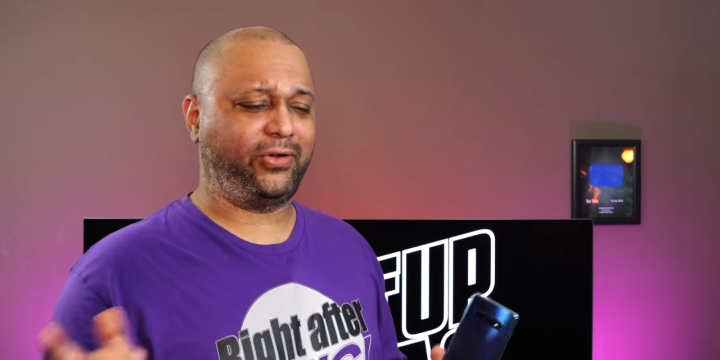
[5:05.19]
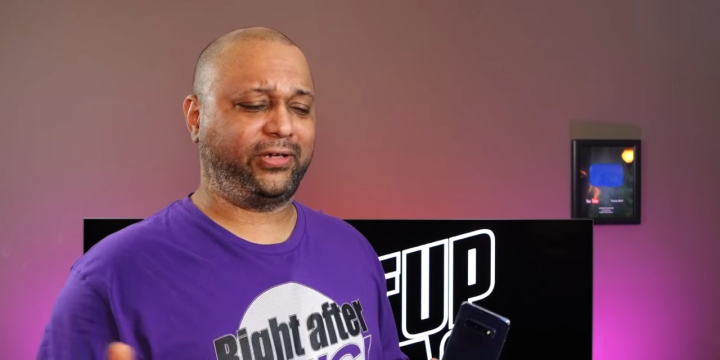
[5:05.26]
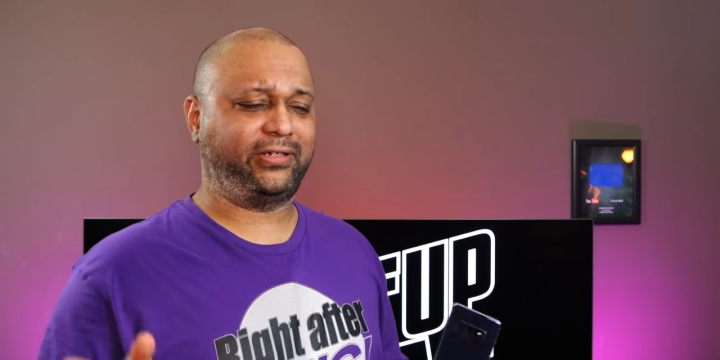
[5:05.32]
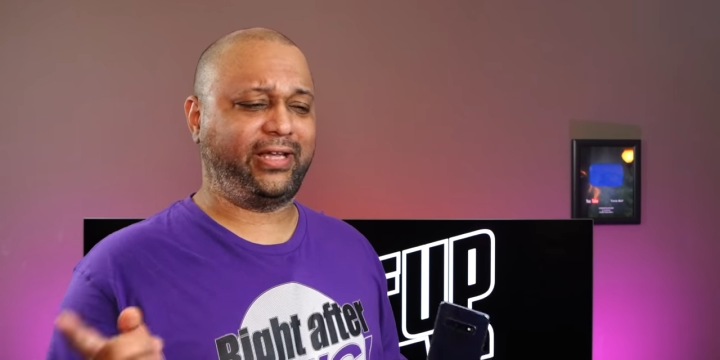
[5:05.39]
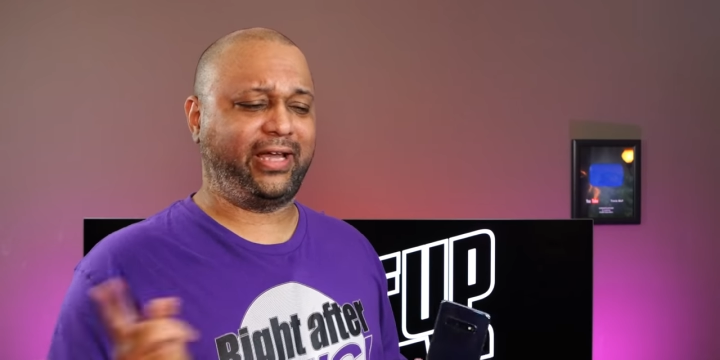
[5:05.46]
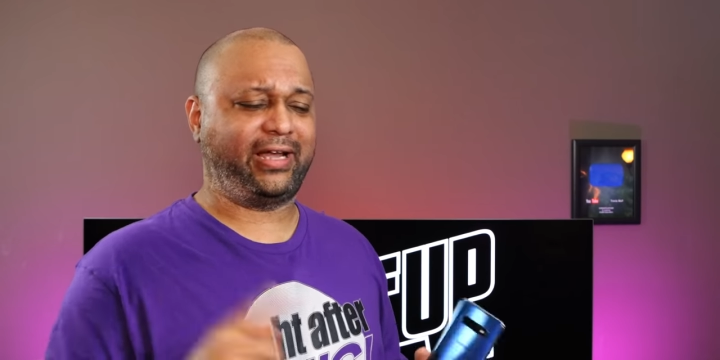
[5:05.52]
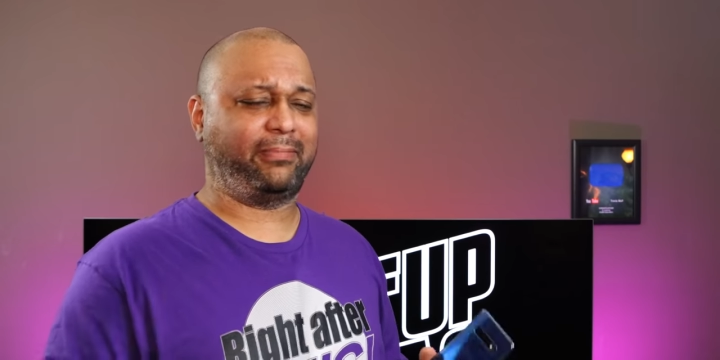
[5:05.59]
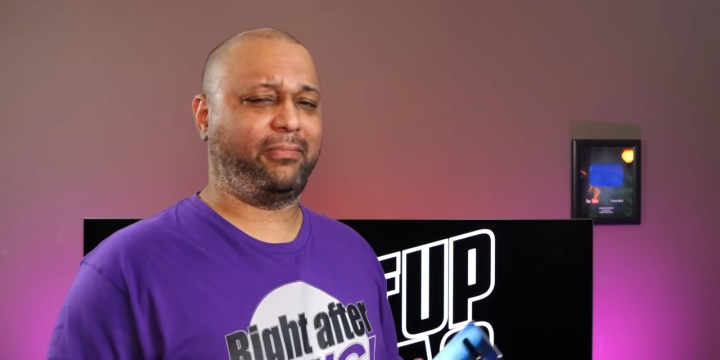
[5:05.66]
You can
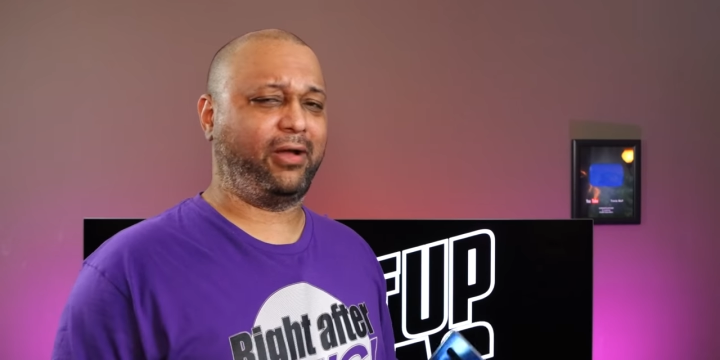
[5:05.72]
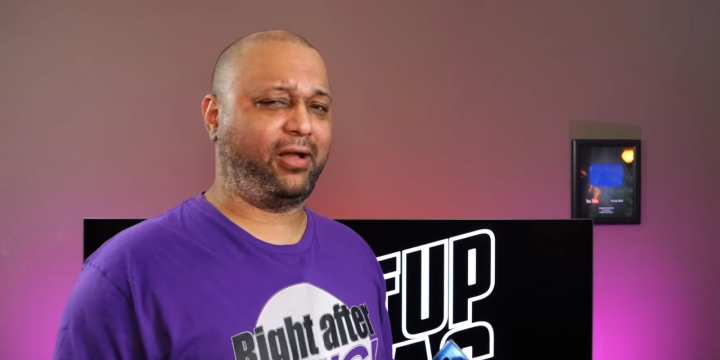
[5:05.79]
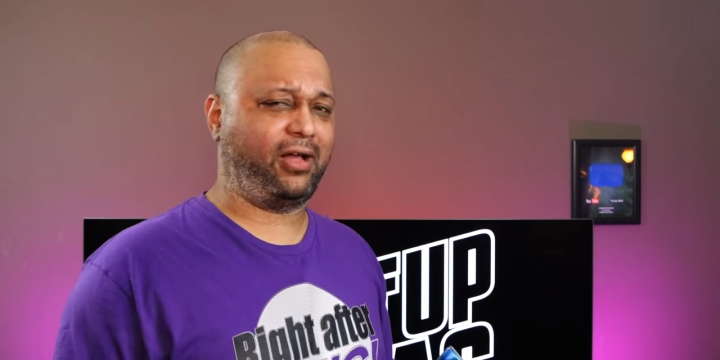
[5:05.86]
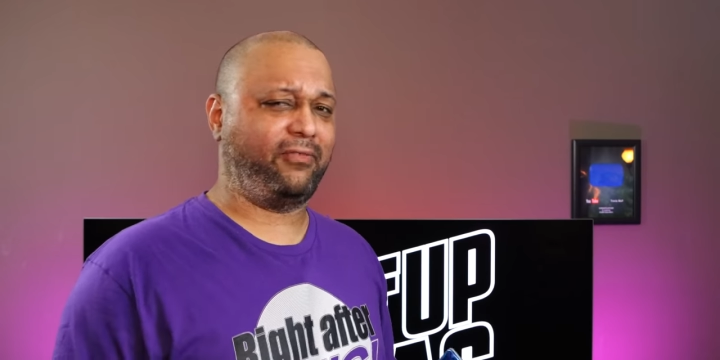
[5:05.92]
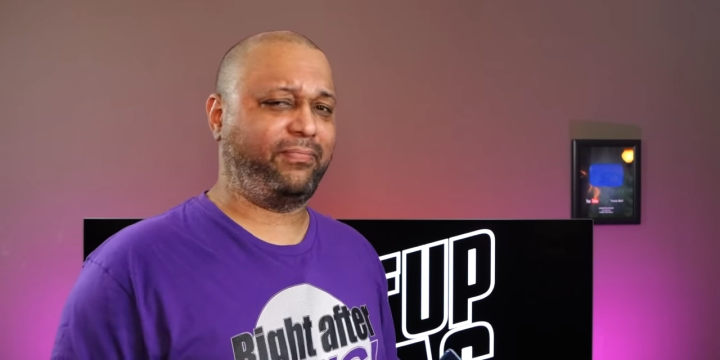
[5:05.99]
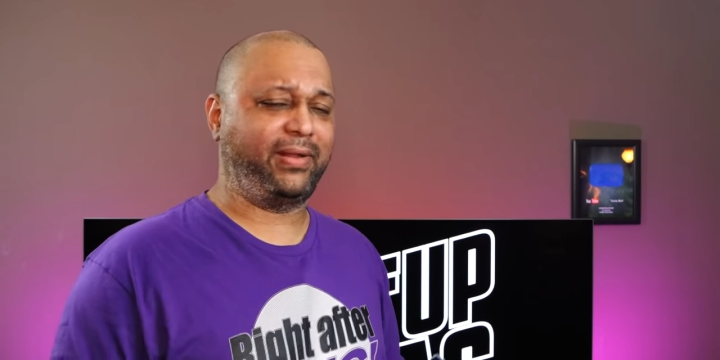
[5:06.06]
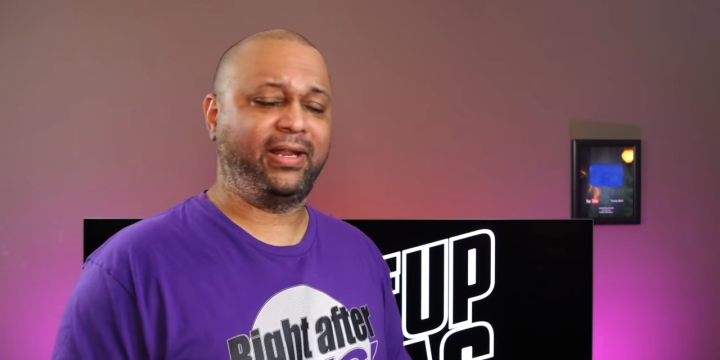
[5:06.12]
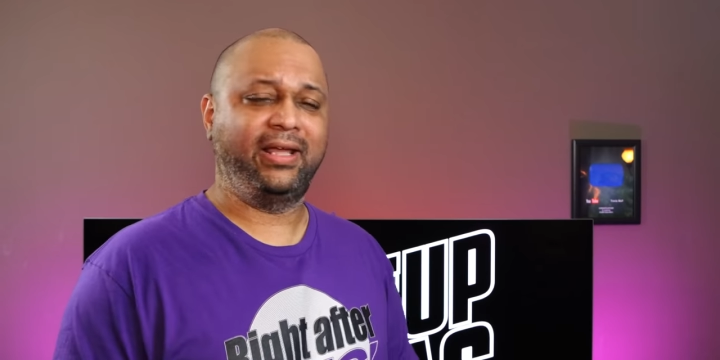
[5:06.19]
take them
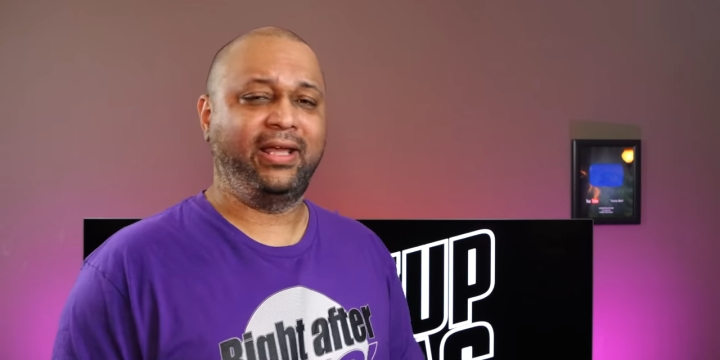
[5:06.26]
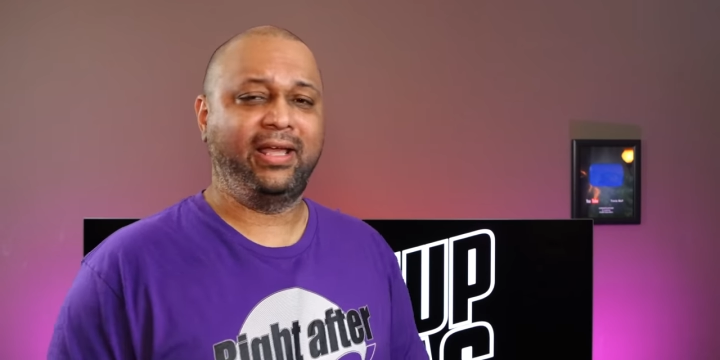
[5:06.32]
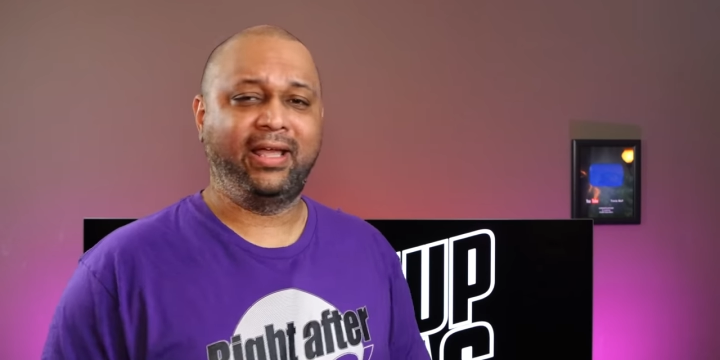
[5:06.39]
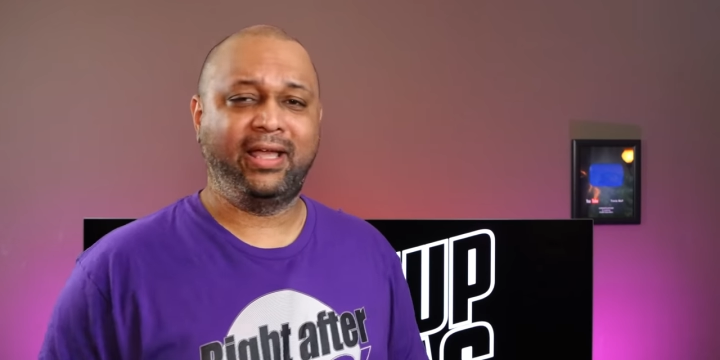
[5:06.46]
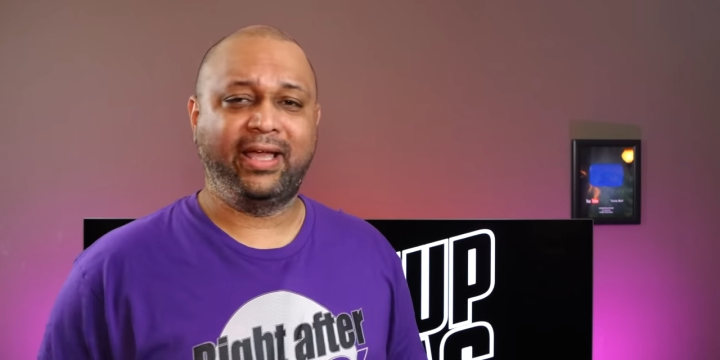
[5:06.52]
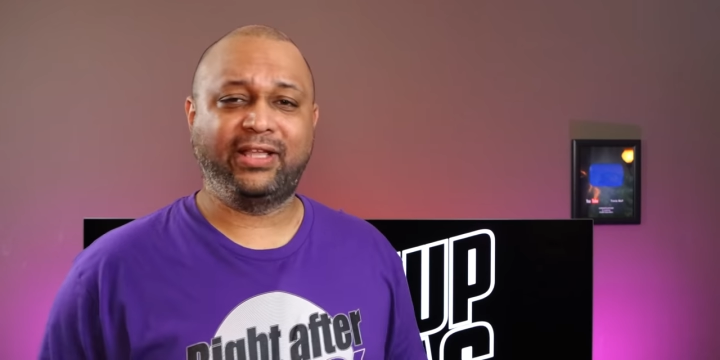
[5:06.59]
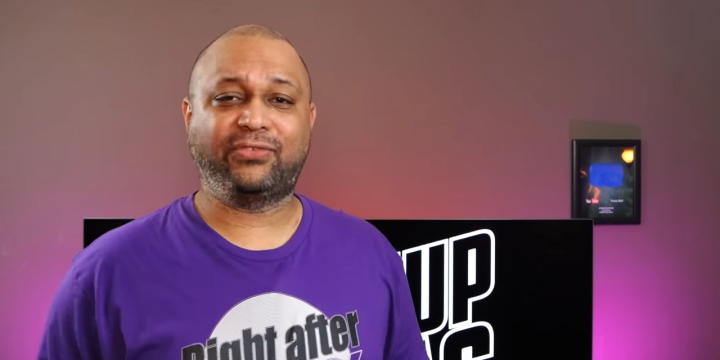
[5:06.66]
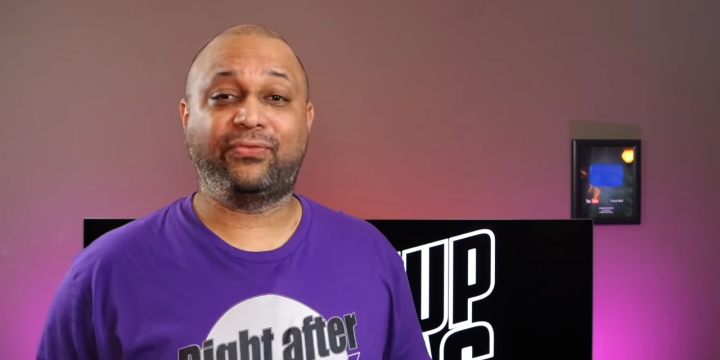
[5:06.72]
off, but
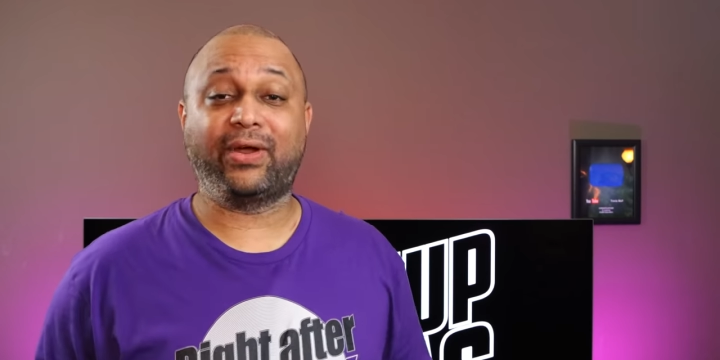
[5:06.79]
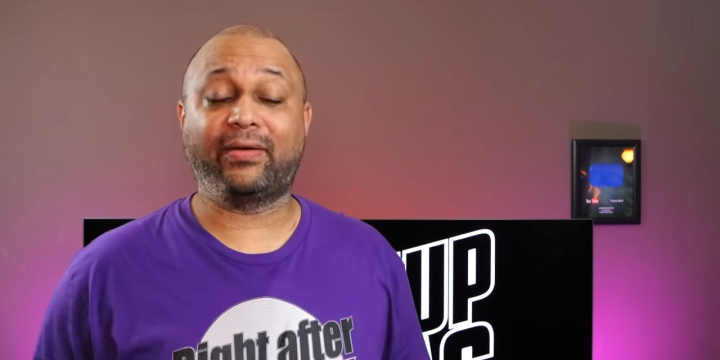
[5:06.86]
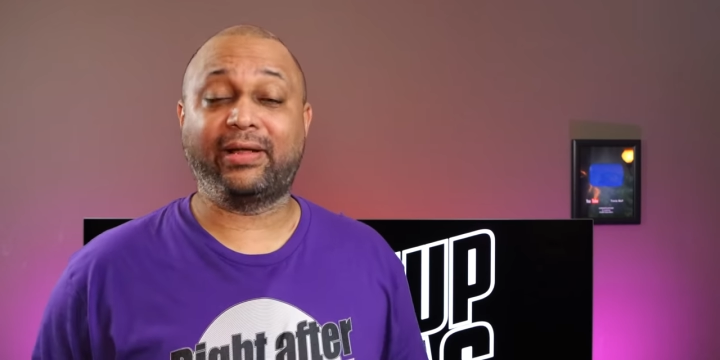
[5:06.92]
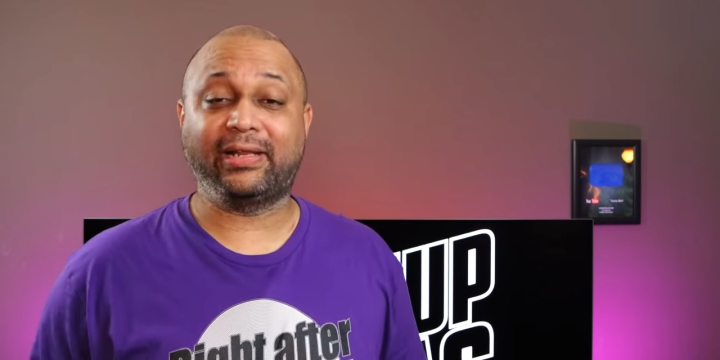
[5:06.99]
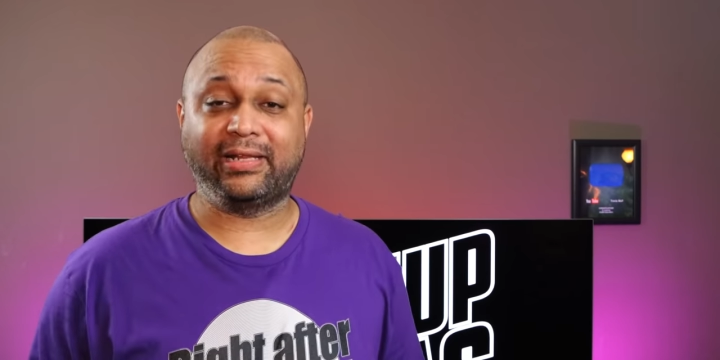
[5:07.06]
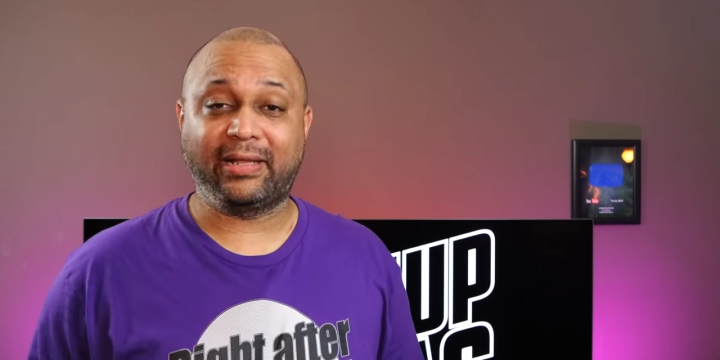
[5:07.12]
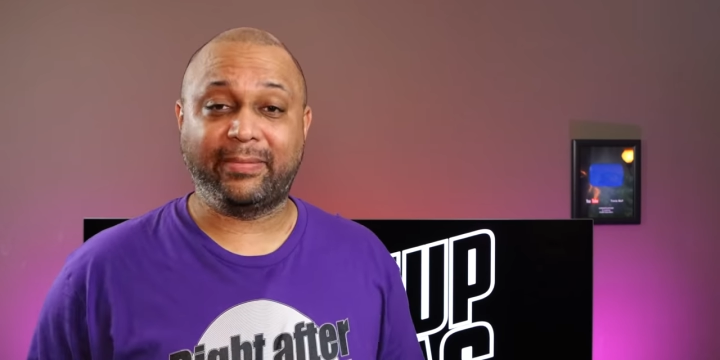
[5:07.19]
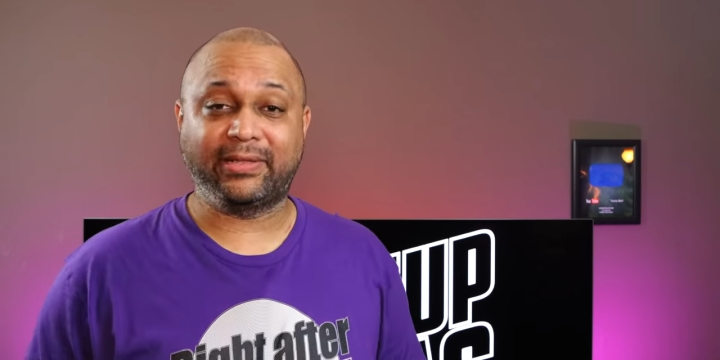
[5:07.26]
it's very
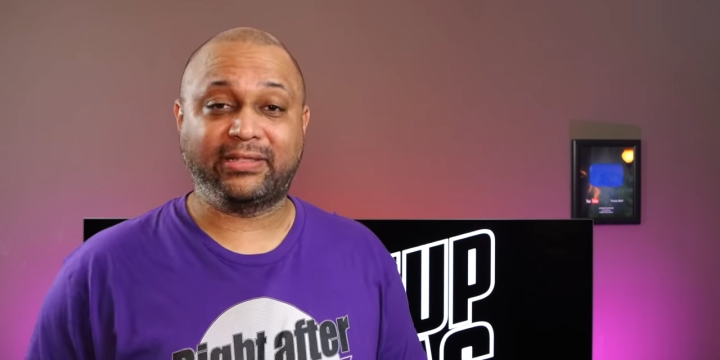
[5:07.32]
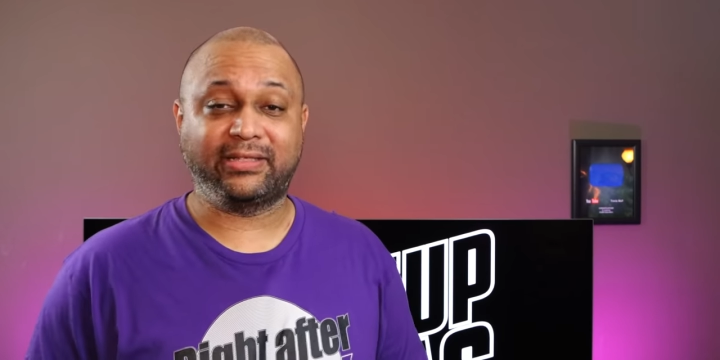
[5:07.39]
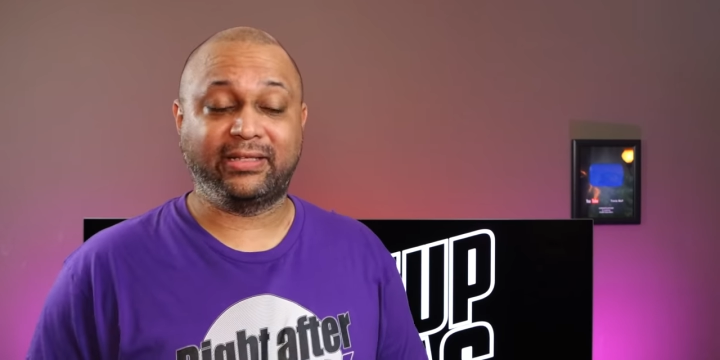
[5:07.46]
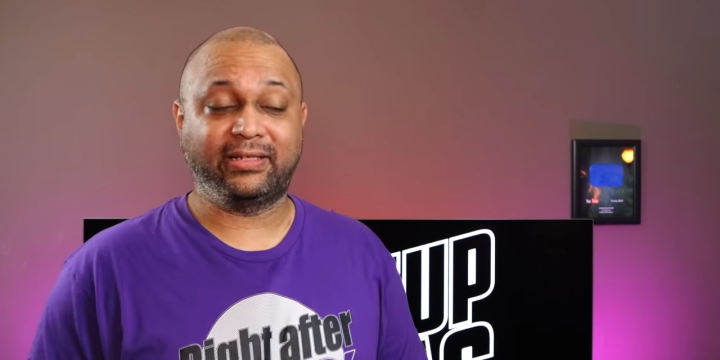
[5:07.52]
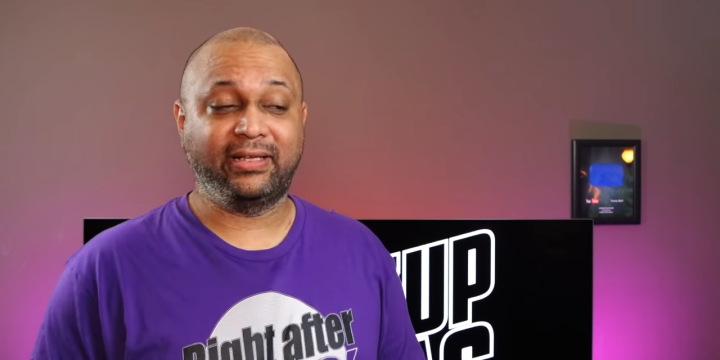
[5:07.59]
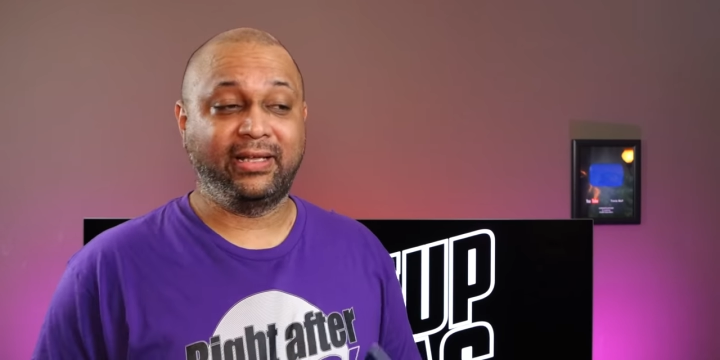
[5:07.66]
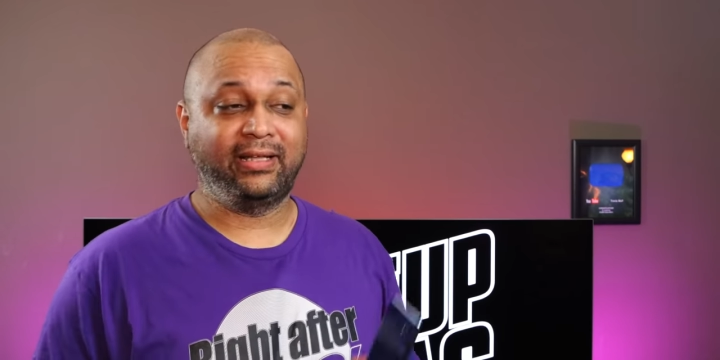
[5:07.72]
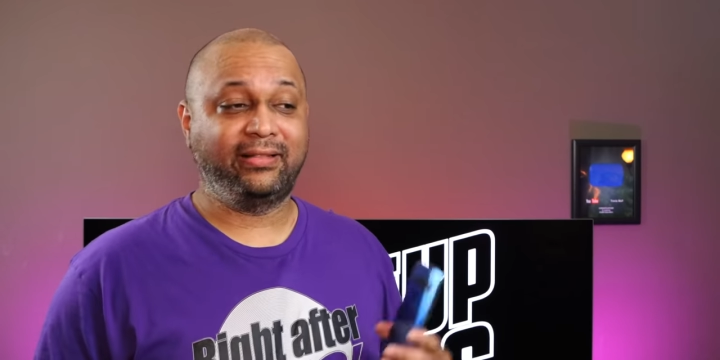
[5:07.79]
limited.